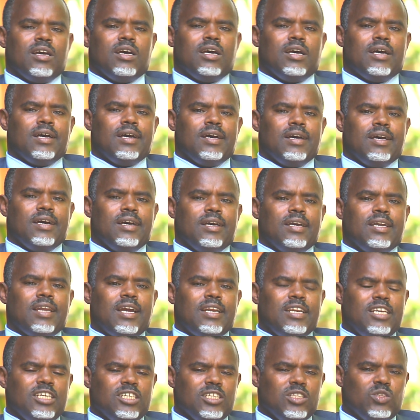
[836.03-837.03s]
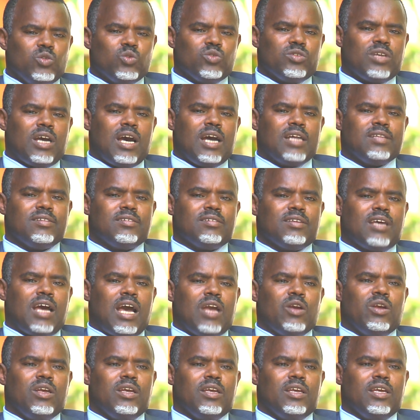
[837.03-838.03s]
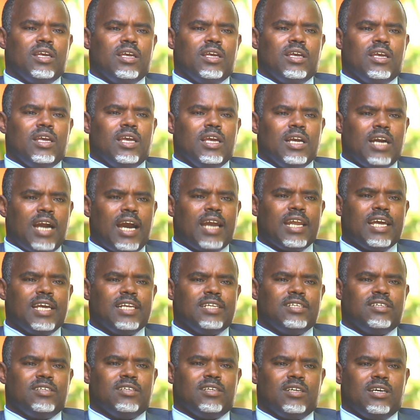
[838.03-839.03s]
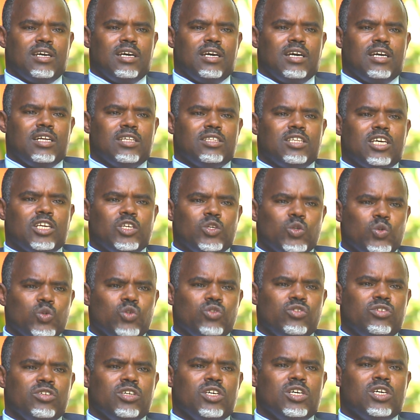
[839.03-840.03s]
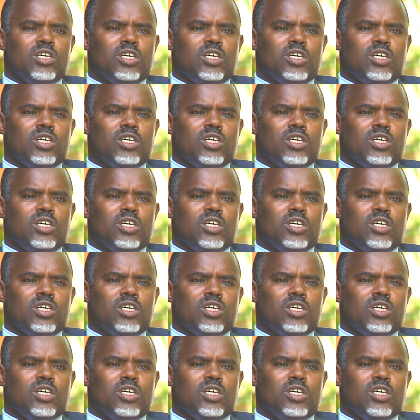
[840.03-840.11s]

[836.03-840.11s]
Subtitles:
In addition to that, I encourage the youth